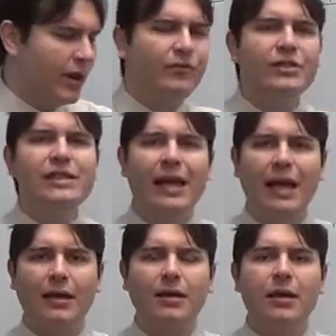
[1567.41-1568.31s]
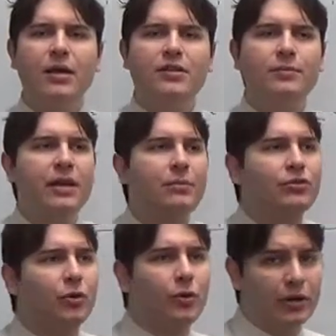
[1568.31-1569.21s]
every day to be able
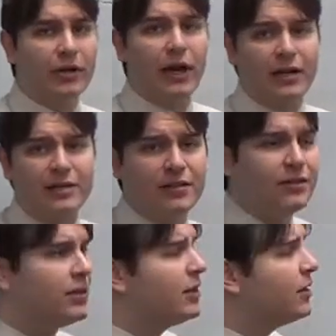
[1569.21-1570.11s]
to organize